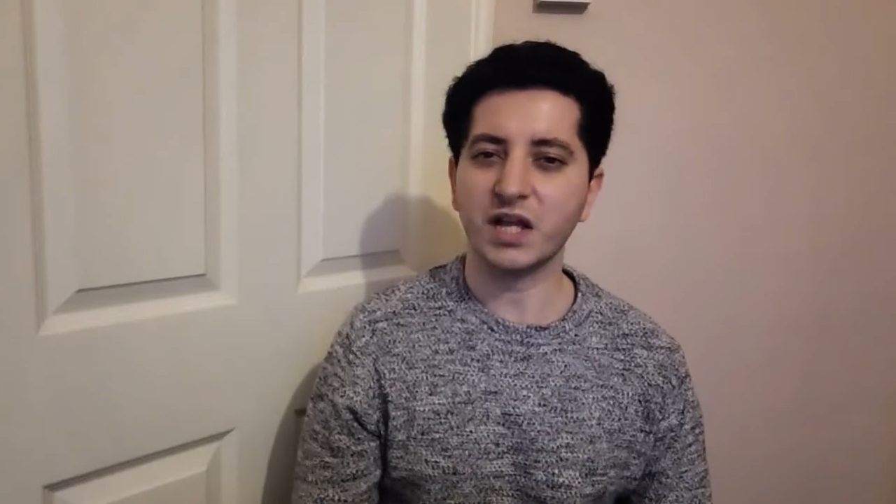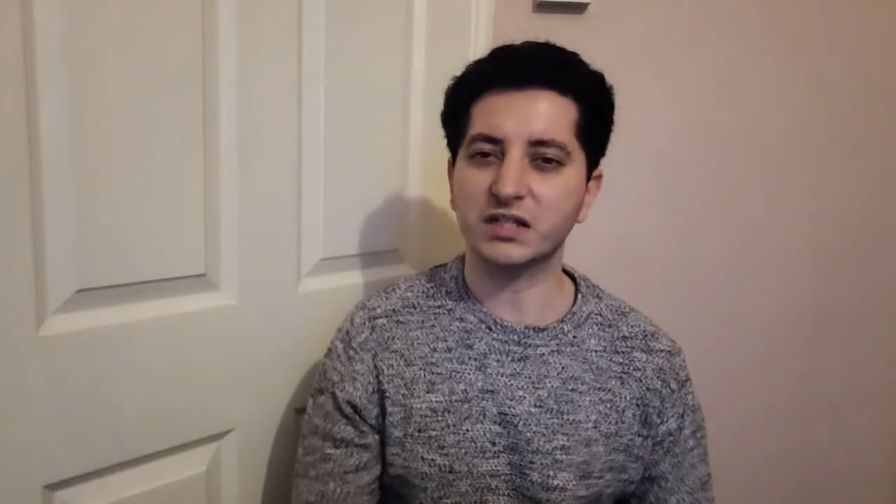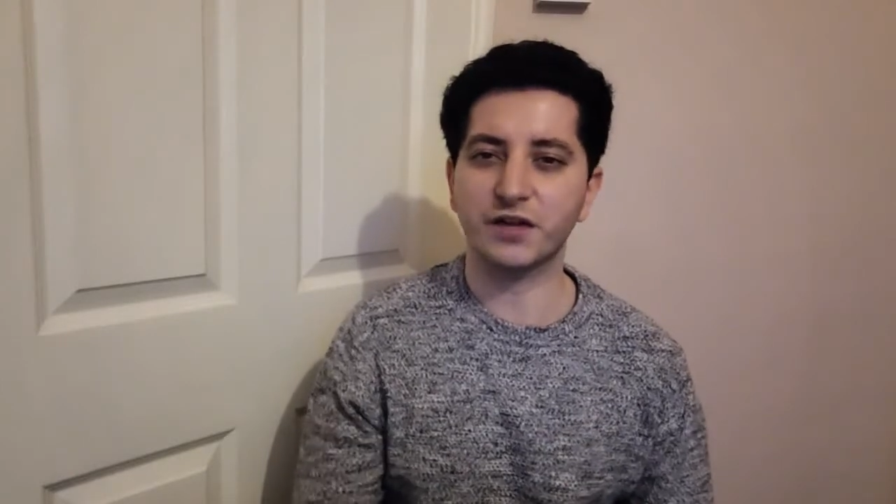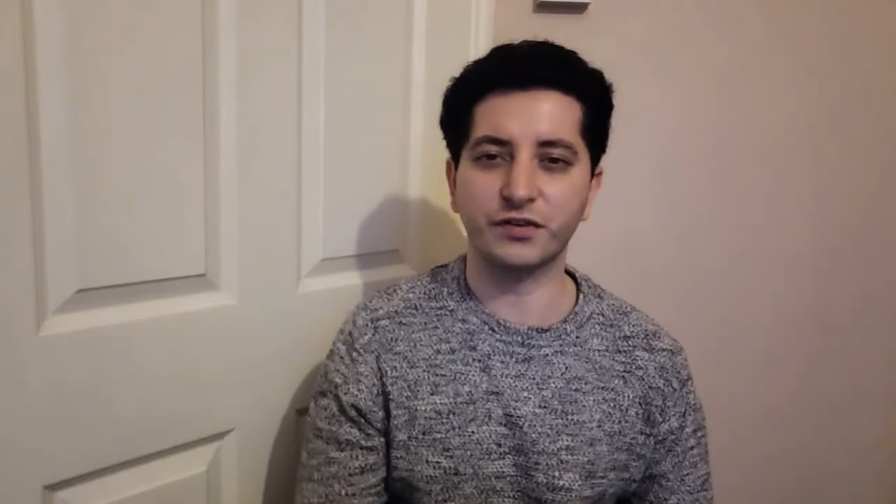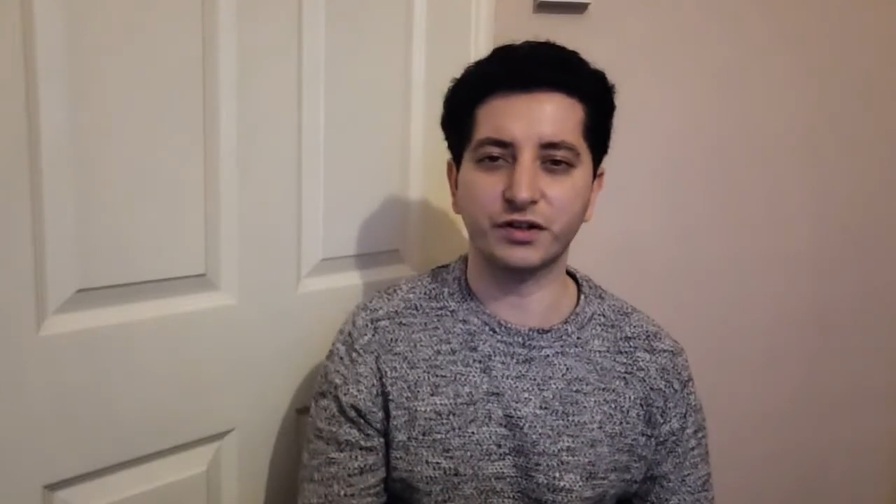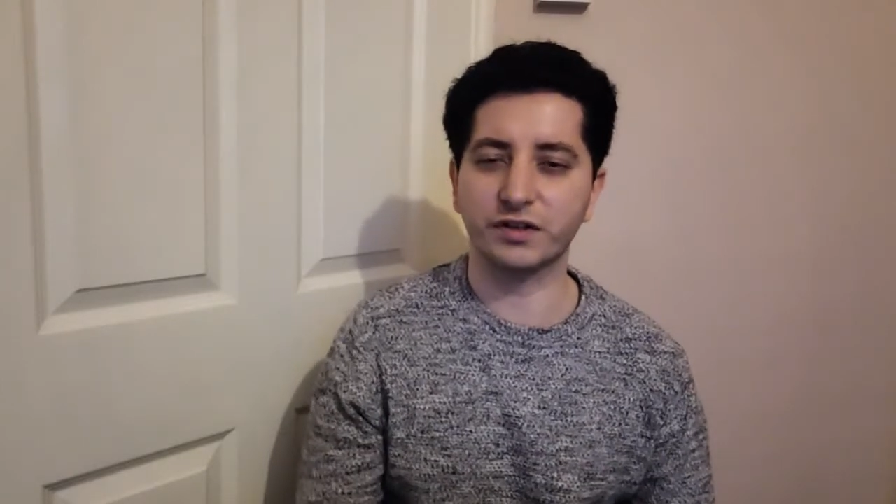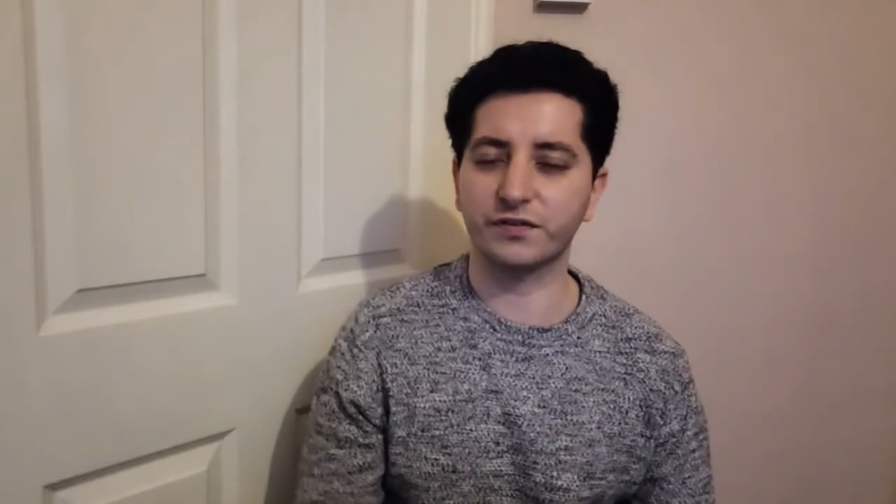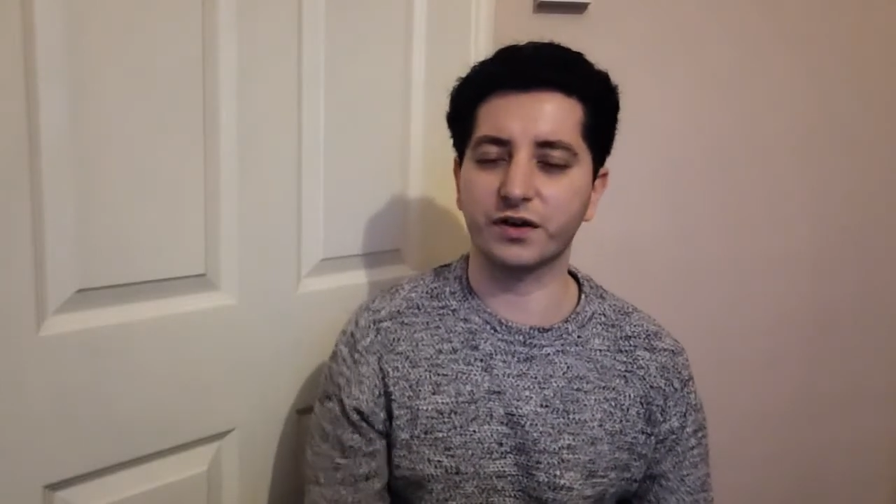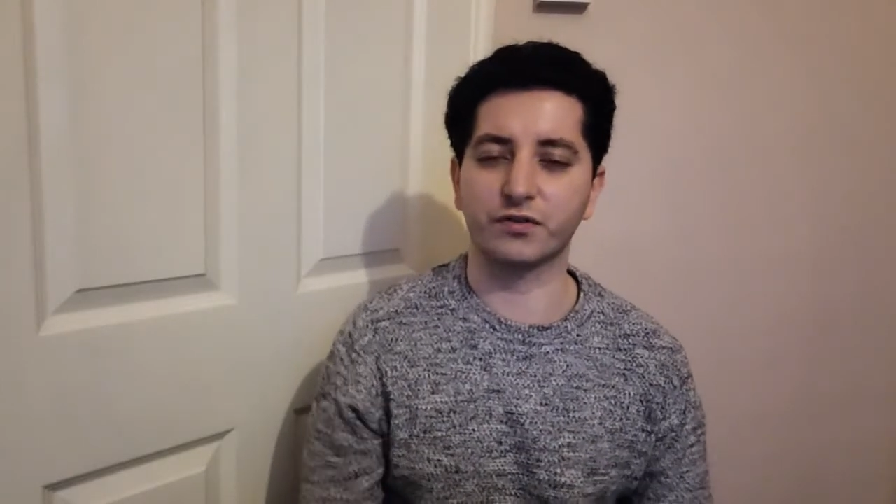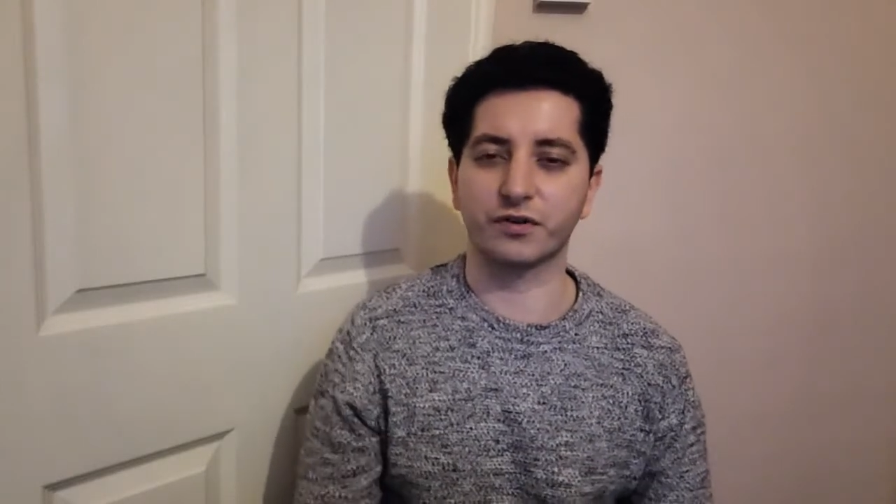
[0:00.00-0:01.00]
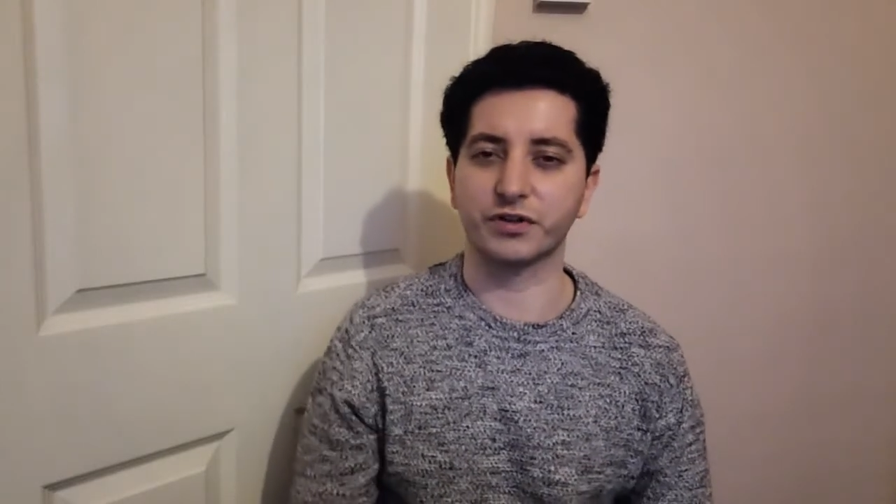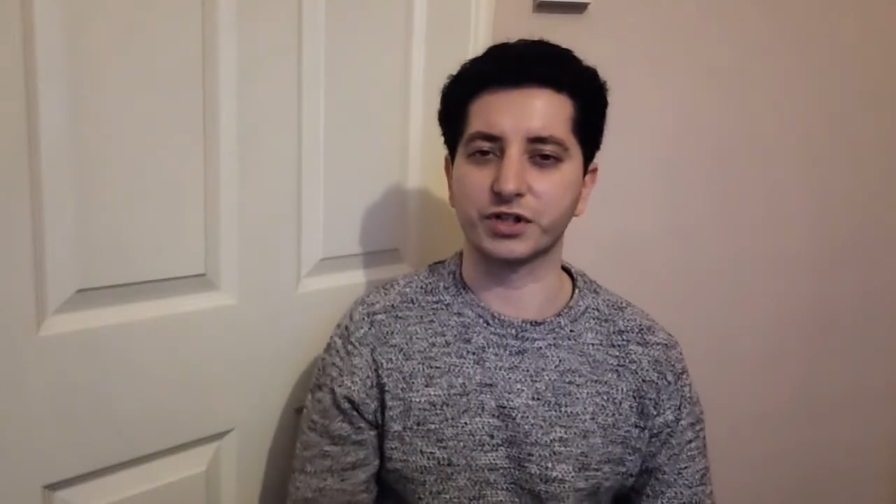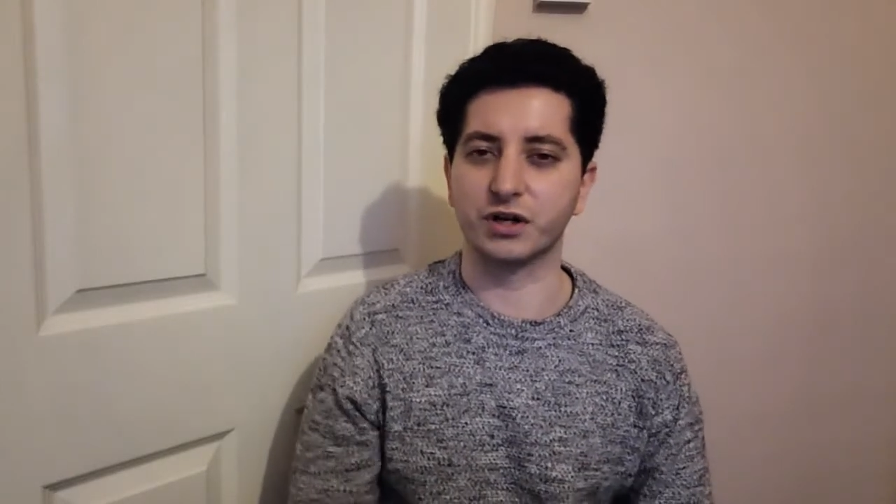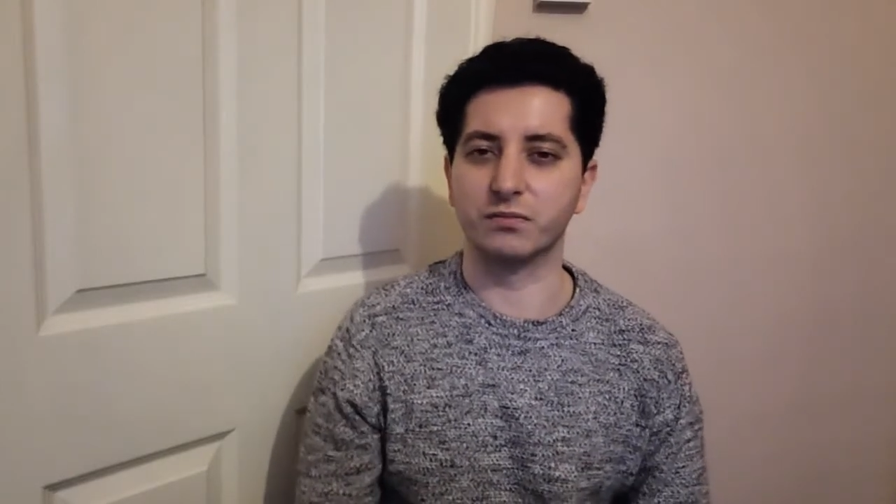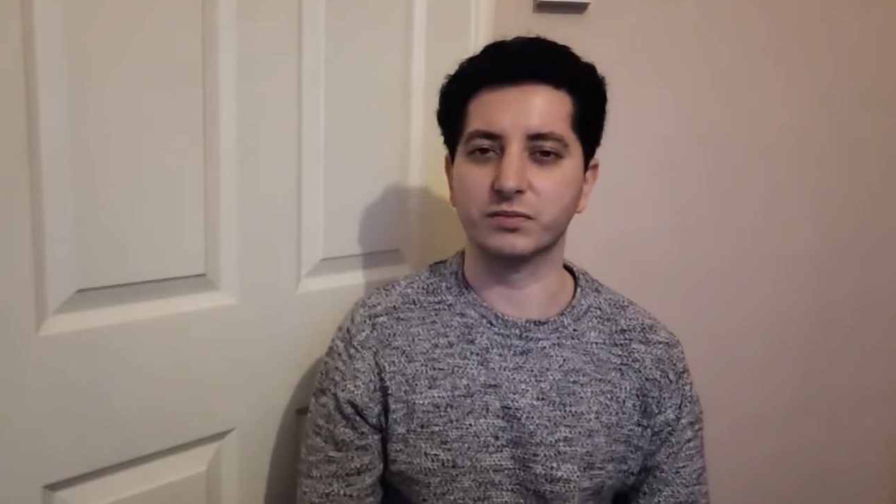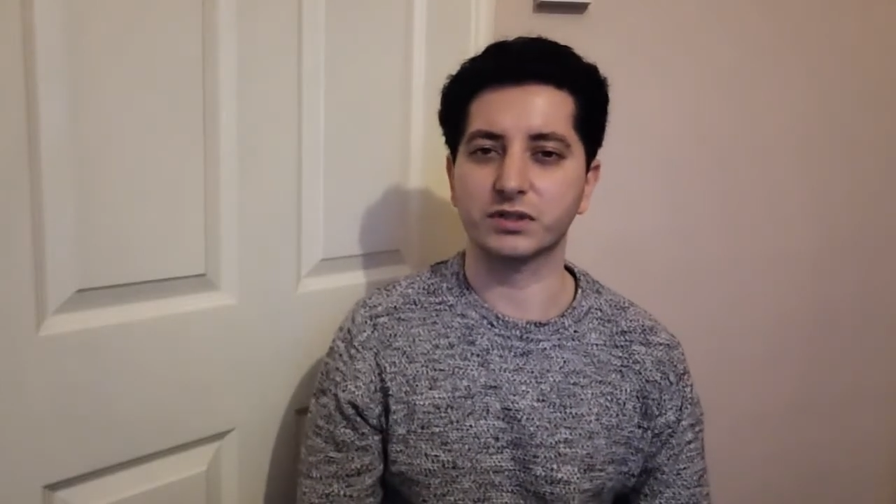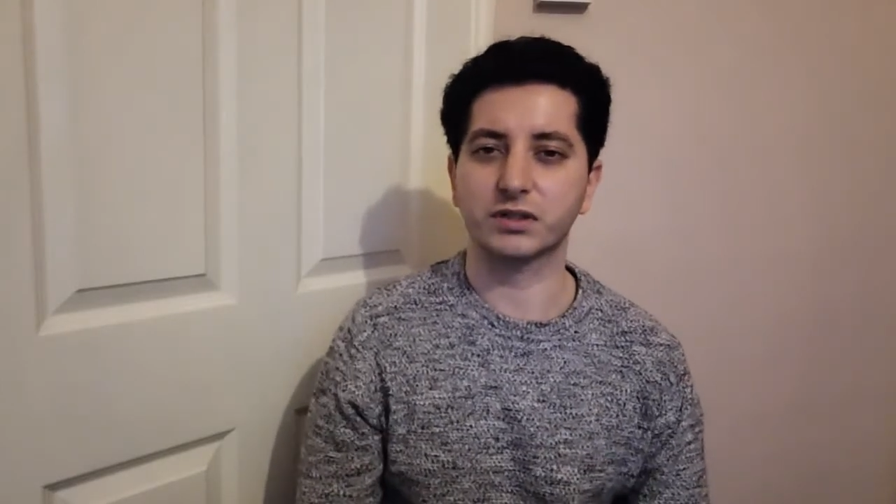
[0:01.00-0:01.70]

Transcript: definitely felt very charmed.